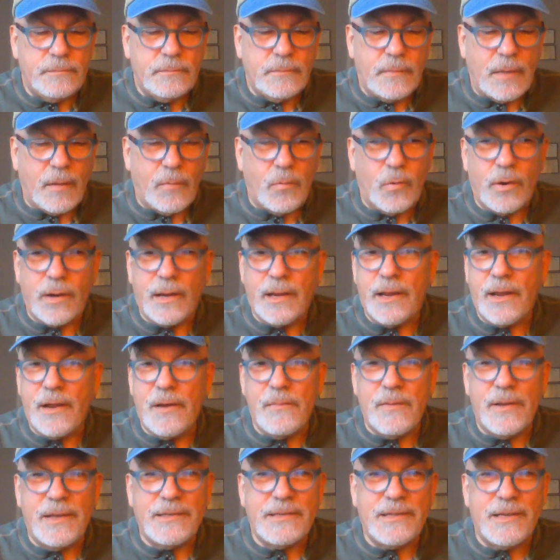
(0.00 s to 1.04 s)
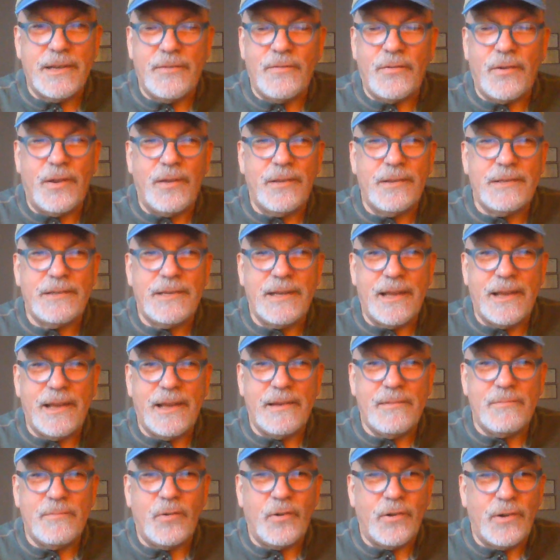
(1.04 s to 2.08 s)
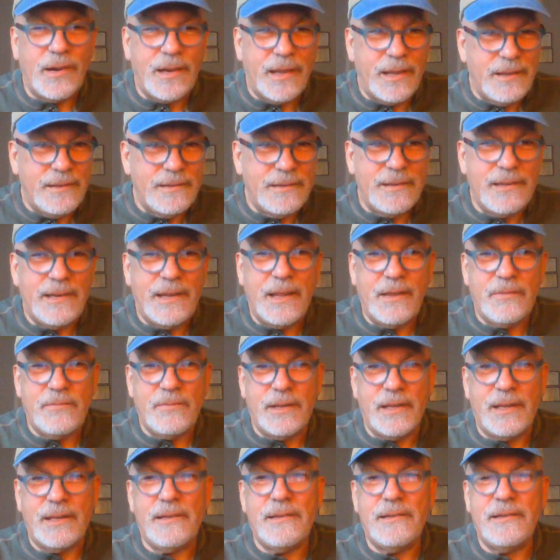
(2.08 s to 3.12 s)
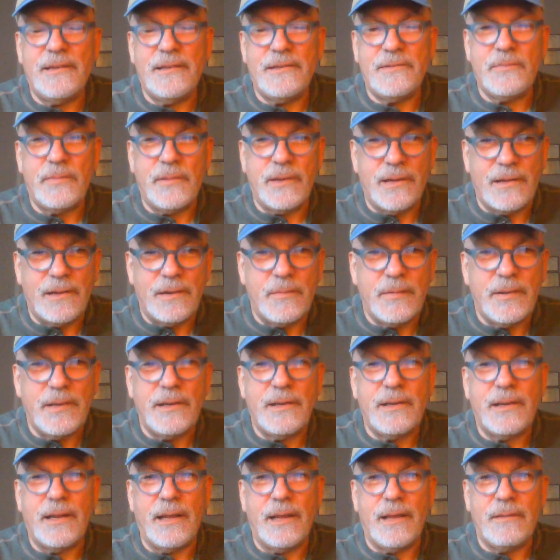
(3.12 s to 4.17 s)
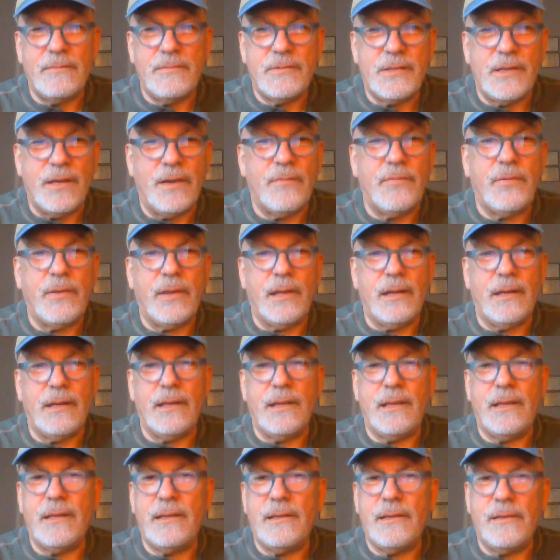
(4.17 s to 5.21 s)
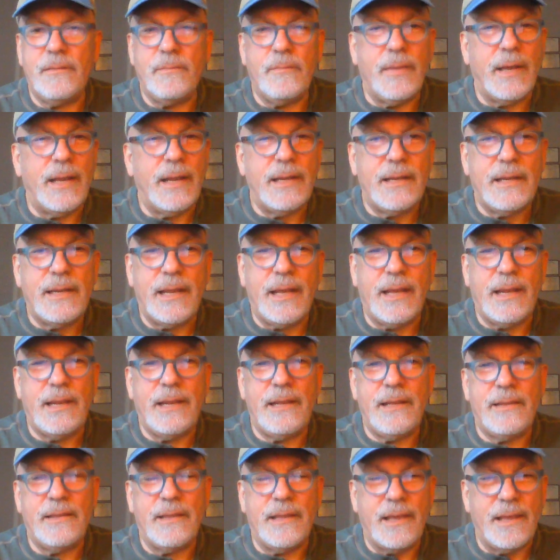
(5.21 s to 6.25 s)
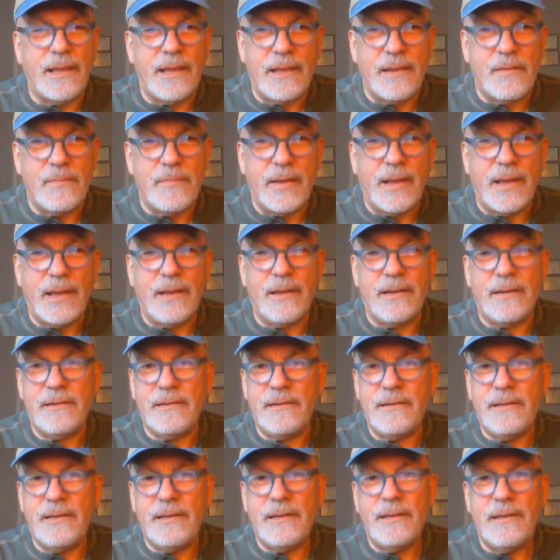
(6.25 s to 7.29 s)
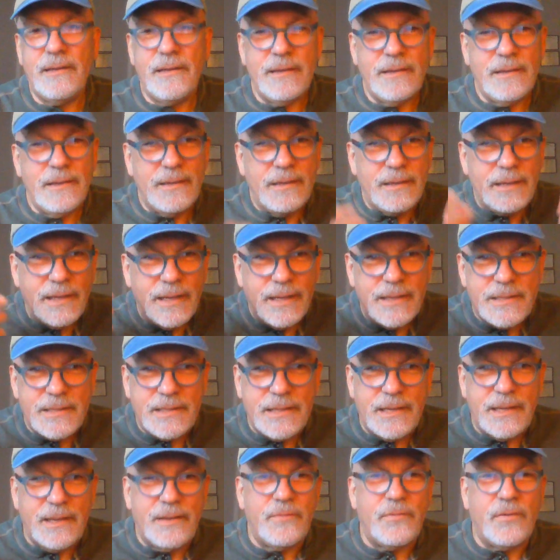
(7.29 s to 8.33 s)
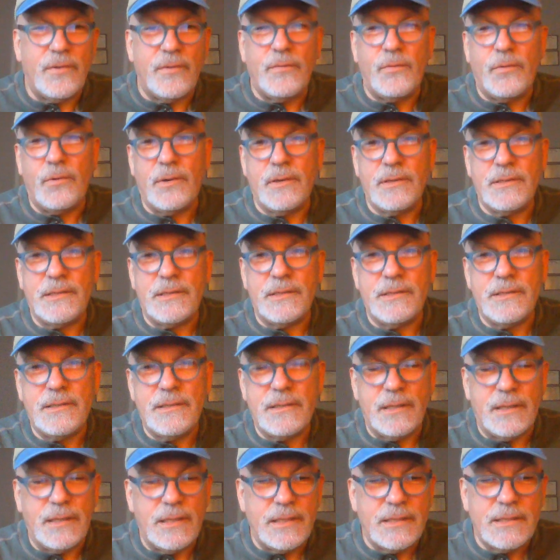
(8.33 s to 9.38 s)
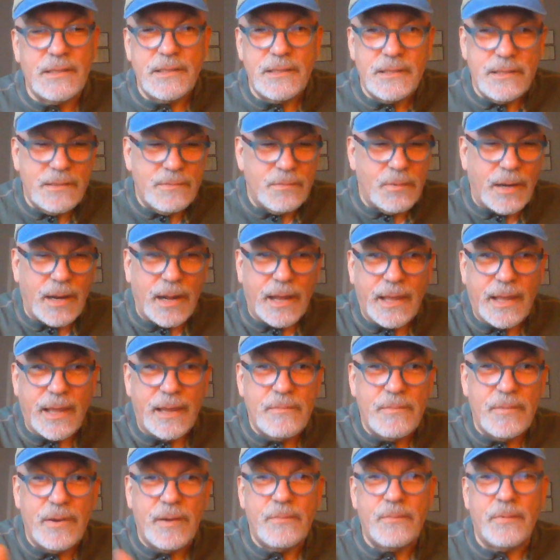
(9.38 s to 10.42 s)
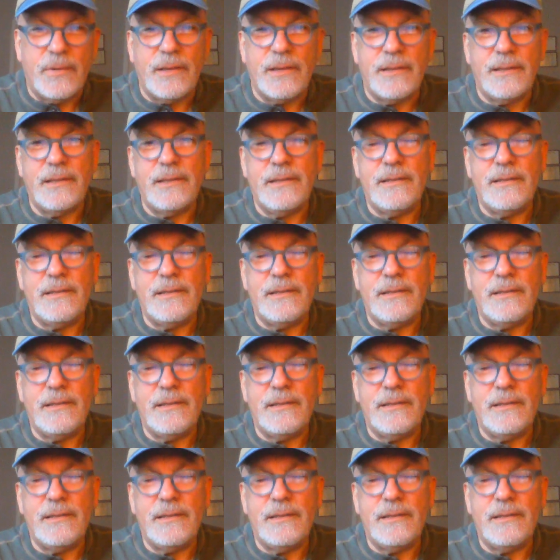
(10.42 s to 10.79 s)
I'm working on myself all the time, morning and evening. I spend a little bit of time self healing, meditating, thinking about, listening for voices, and this is what I came up with.